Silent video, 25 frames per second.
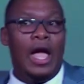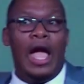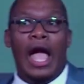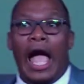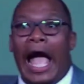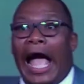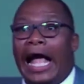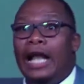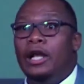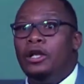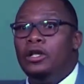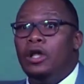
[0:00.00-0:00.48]

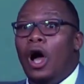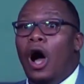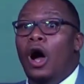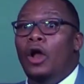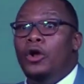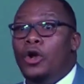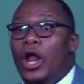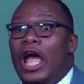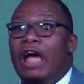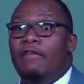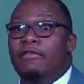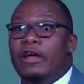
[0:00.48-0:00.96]
And
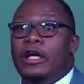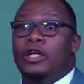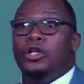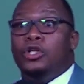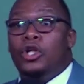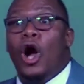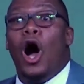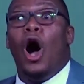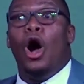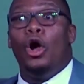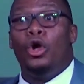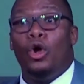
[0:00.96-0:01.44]
don't, even
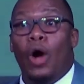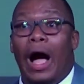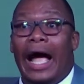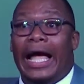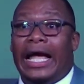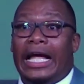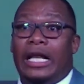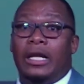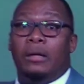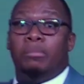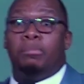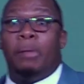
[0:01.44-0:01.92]
though you are
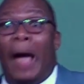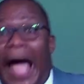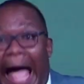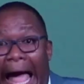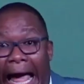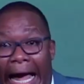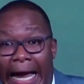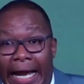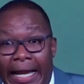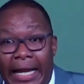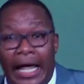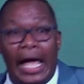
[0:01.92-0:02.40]
in
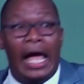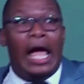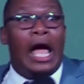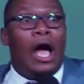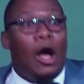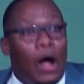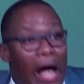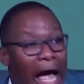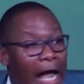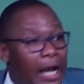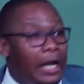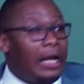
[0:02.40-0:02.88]
pain
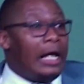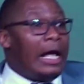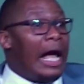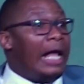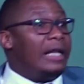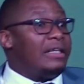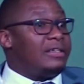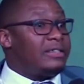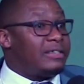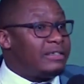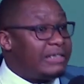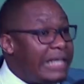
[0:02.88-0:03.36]

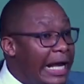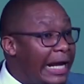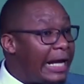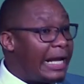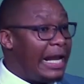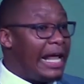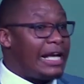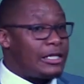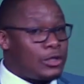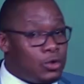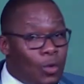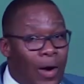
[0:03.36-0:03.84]
and
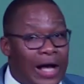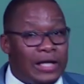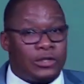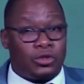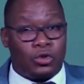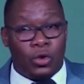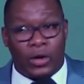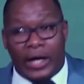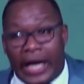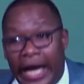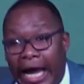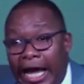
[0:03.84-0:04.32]
sickness wants
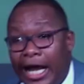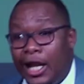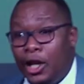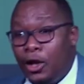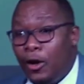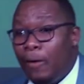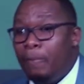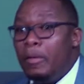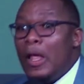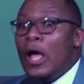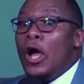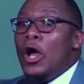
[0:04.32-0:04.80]
to kill
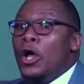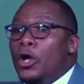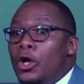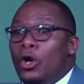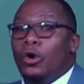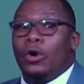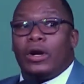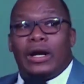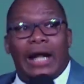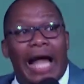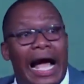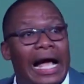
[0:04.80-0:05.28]
you,
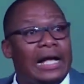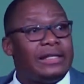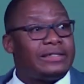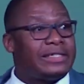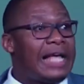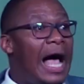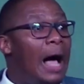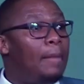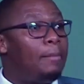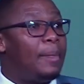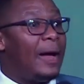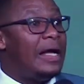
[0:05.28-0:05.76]
you rise
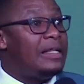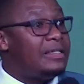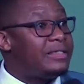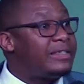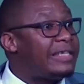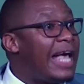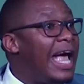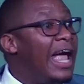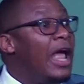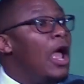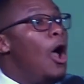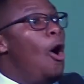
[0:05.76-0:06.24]
up and
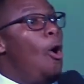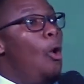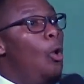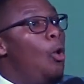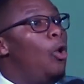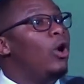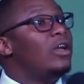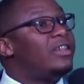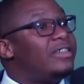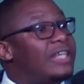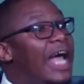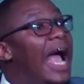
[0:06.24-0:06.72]
say,
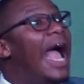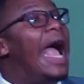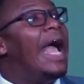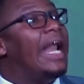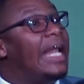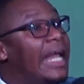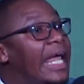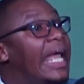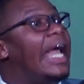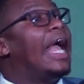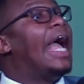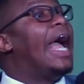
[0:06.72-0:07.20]

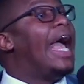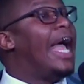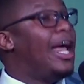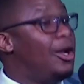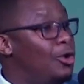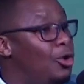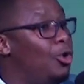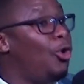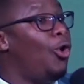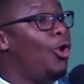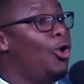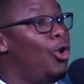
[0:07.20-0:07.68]
"Utheni ke
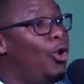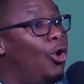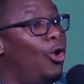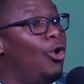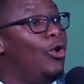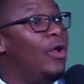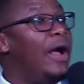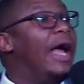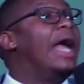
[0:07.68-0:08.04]
uNkulunkulu